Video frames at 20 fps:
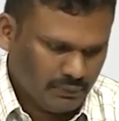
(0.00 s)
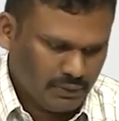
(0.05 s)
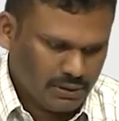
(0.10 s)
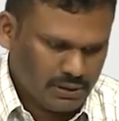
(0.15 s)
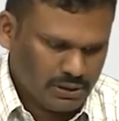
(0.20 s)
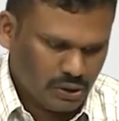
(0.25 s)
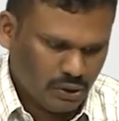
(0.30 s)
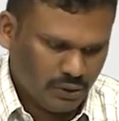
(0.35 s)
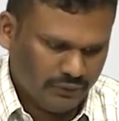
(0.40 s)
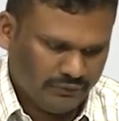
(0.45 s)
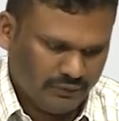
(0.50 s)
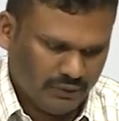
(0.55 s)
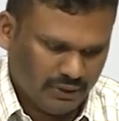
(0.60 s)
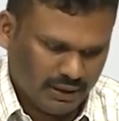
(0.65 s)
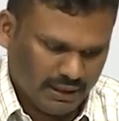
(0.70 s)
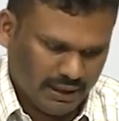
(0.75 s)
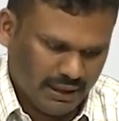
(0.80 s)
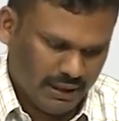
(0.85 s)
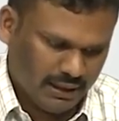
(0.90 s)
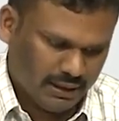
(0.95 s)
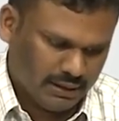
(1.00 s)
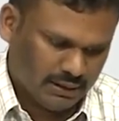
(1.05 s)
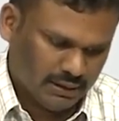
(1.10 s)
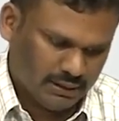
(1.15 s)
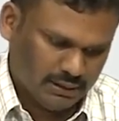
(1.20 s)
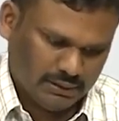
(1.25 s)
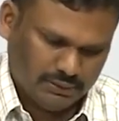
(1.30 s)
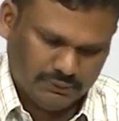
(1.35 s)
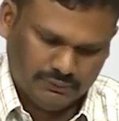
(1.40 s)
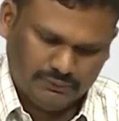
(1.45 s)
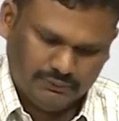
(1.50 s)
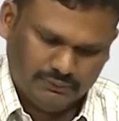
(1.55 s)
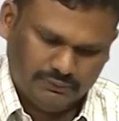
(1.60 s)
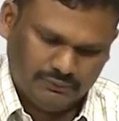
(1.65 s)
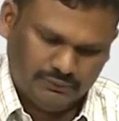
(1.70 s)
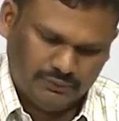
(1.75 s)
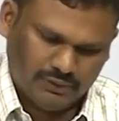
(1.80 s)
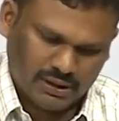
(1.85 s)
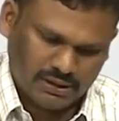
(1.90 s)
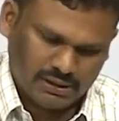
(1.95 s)
So, if you take
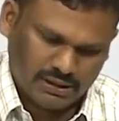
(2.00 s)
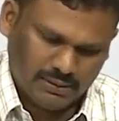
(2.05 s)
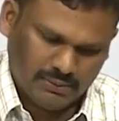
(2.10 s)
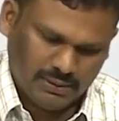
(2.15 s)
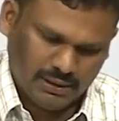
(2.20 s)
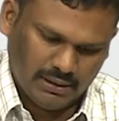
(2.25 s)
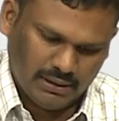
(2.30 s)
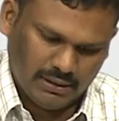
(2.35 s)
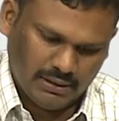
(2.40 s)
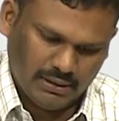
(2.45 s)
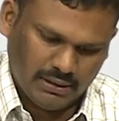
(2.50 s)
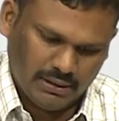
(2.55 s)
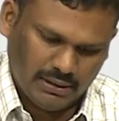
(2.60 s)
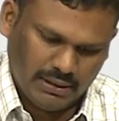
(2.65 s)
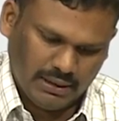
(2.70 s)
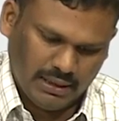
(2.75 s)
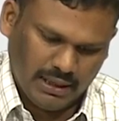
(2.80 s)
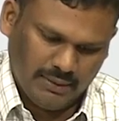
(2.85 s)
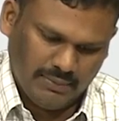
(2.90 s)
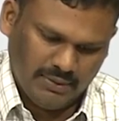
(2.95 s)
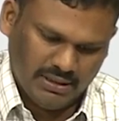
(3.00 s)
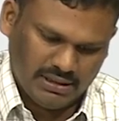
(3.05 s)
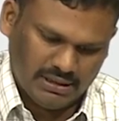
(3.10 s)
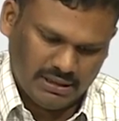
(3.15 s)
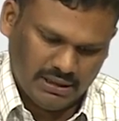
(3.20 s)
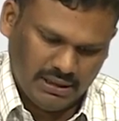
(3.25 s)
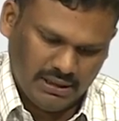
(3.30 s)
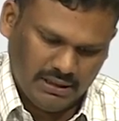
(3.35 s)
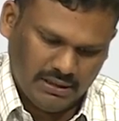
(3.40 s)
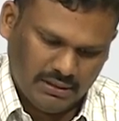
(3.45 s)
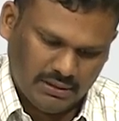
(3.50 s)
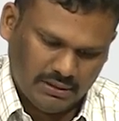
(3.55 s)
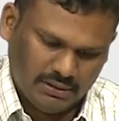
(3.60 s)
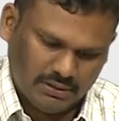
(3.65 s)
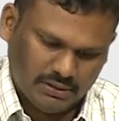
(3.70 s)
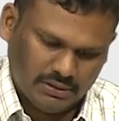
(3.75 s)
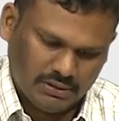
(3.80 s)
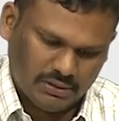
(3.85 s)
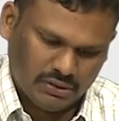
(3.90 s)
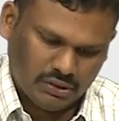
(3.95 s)
for example ABC,
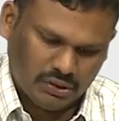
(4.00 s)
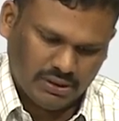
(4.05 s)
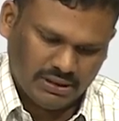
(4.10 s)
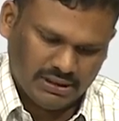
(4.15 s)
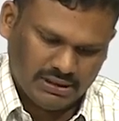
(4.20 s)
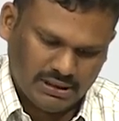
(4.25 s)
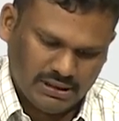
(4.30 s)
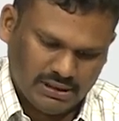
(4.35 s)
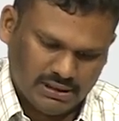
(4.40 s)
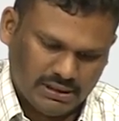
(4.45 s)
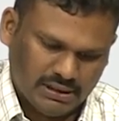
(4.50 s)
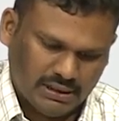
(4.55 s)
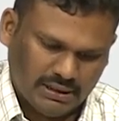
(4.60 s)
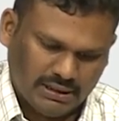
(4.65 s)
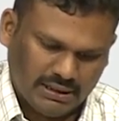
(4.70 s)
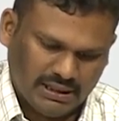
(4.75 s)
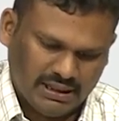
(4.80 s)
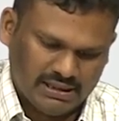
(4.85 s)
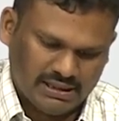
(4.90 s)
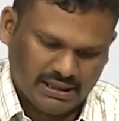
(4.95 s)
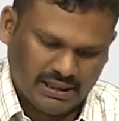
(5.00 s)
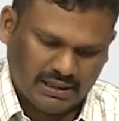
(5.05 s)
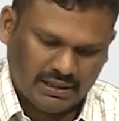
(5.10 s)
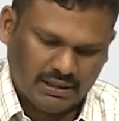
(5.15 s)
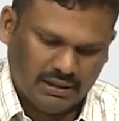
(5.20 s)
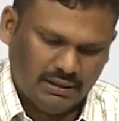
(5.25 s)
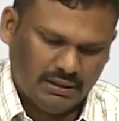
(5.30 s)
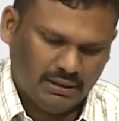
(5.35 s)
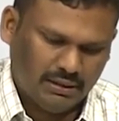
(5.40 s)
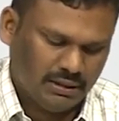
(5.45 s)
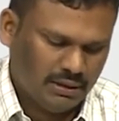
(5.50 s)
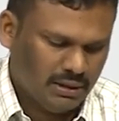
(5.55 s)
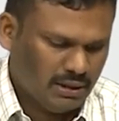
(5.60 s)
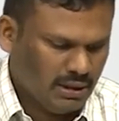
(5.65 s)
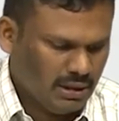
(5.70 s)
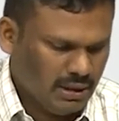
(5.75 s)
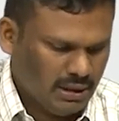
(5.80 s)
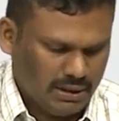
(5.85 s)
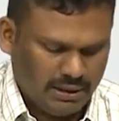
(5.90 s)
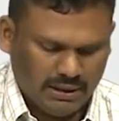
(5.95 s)
so this is a 3 cycle,
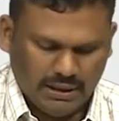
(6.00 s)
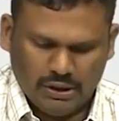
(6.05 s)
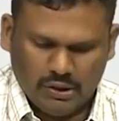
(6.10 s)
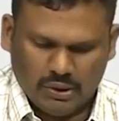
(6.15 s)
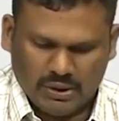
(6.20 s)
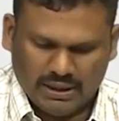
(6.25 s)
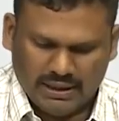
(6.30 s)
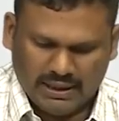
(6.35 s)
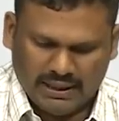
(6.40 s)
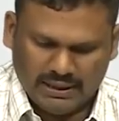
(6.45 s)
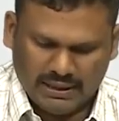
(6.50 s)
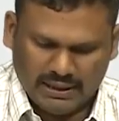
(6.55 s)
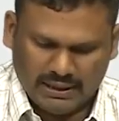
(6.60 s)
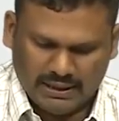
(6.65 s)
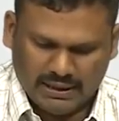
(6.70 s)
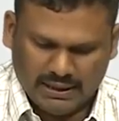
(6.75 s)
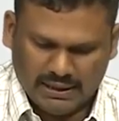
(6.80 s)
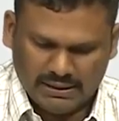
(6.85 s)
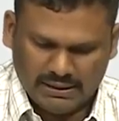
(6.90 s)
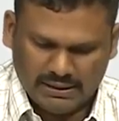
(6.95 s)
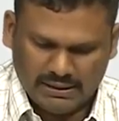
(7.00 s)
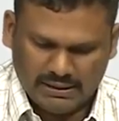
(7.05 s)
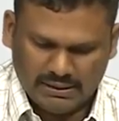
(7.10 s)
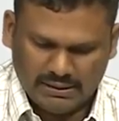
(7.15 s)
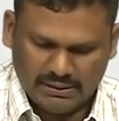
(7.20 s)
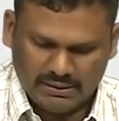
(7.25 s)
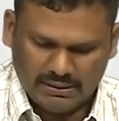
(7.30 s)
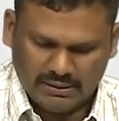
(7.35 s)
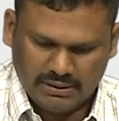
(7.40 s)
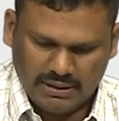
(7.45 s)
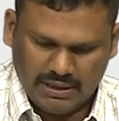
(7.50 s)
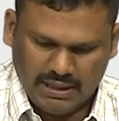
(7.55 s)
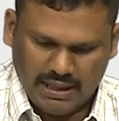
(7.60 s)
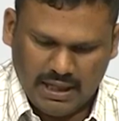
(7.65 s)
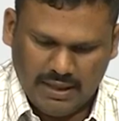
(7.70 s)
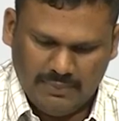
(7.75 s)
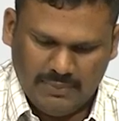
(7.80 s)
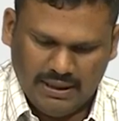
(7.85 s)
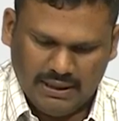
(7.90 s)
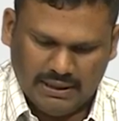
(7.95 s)
then you can write it as
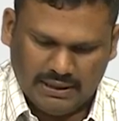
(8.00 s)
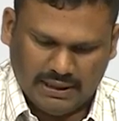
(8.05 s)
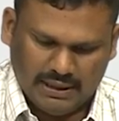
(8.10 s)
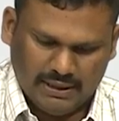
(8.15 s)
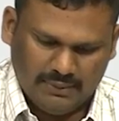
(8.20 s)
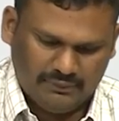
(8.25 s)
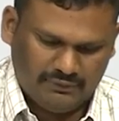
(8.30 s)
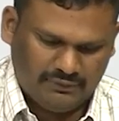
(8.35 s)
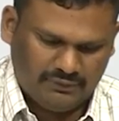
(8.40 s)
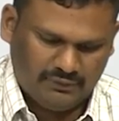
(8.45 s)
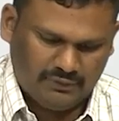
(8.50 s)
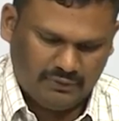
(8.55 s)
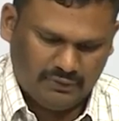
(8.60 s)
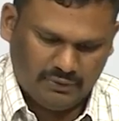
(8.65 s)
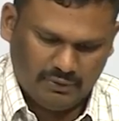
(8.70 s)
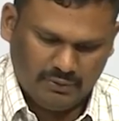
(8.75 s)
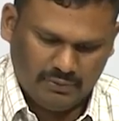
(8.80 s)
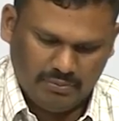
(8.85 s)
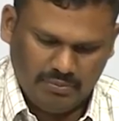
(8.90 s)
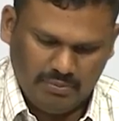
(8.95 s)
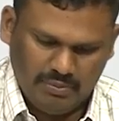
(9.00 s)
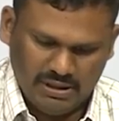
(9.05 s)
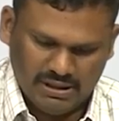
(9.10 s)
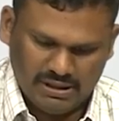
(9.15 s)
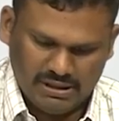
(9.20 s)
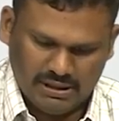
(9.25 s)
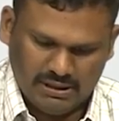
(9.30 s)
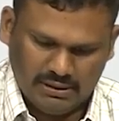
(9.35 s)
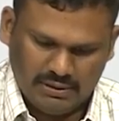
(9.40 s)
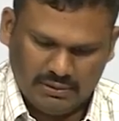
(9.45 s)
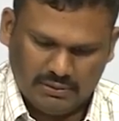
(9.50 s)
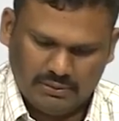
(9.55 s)
AB times BC.